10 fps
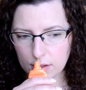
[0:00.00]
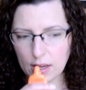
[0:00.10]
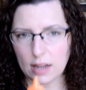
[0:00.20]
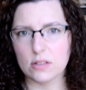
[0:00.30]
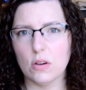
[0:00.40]

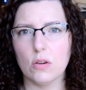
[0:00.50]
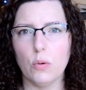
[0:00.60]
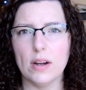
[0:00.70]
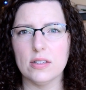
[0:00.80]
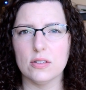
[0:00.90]
Yeah, it's got
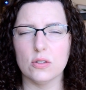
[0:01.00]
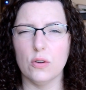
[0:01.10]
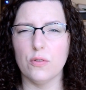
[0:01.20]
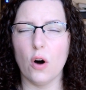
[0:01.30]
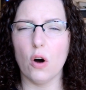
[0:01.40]
quite a sort
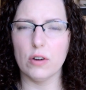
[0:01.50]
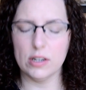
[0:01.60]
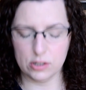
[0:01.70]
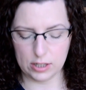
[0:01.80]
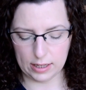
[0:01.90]
of
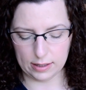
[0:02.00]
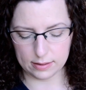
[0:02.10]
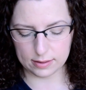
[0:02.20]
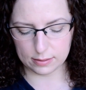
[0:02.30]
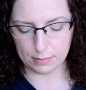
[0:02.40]
orangey
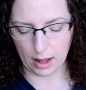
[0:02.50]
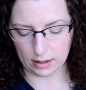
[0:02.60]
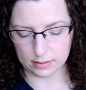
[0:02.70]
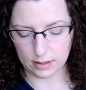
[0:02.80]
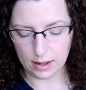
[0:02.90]

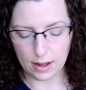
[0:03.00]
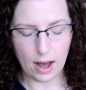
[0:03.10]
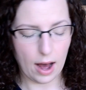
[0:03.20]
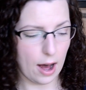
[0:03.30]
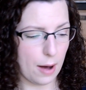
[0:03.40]
smell.
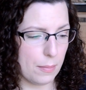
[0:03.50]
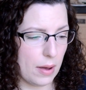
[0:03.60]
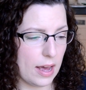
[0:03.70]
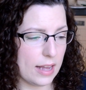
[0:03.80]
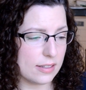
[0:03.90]

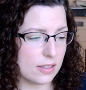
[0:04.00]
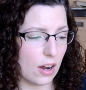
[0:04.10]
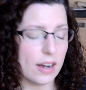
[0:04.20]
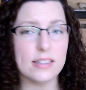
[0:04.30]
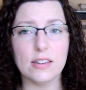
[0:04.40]
It's
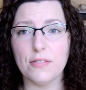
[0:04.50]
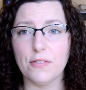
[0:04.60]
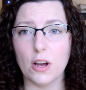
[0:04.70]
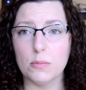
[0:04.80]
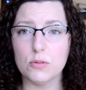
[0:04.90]
nice, it
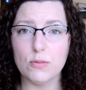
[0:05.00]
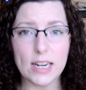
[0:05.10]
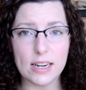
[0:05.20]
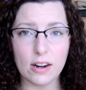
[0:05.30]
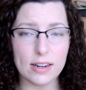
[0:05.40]
foams
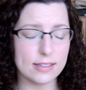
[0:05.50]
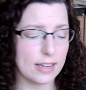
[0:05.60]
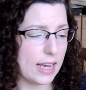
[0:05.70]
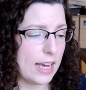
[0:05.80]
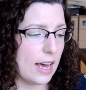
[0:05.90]
really
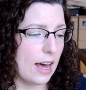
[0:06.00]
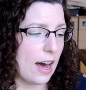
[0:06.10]
nicely.